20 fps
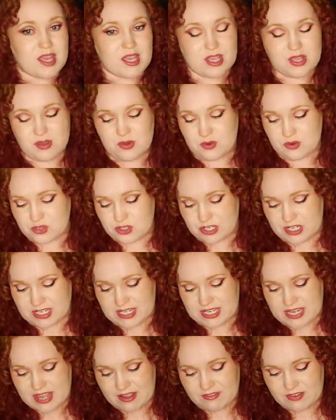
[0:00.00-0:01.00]
You should
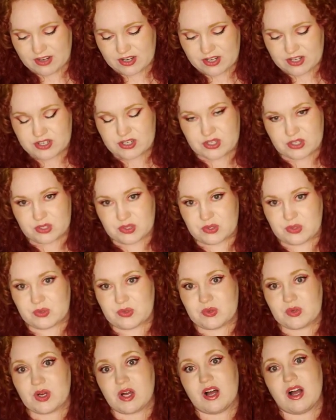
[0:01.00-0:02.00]
never
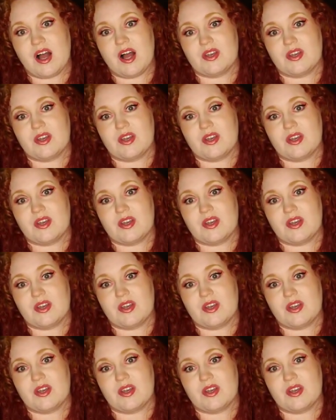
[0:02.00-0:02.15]
do